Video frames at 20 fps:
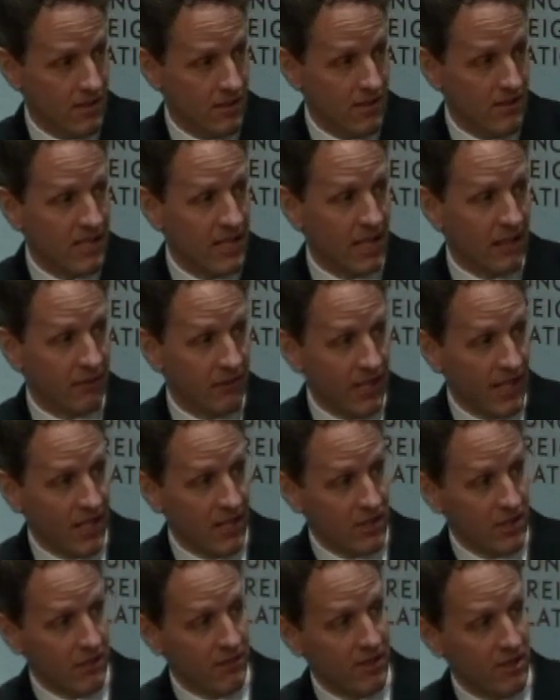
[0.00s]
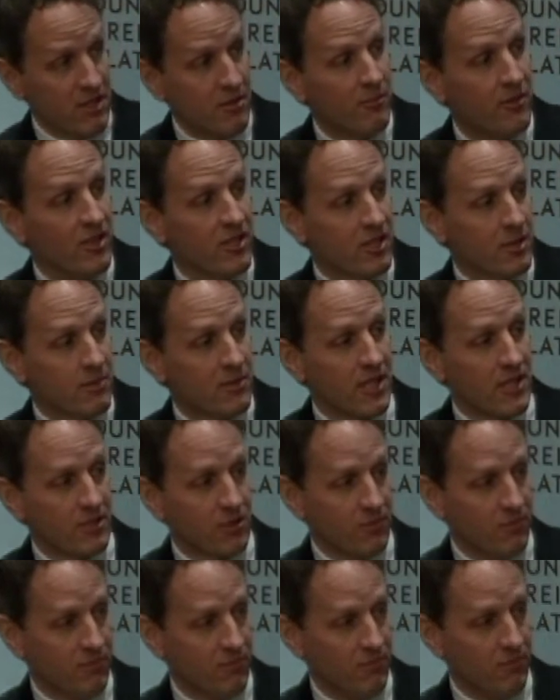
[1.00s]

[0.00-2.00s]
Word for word: to take advantage of this very substantial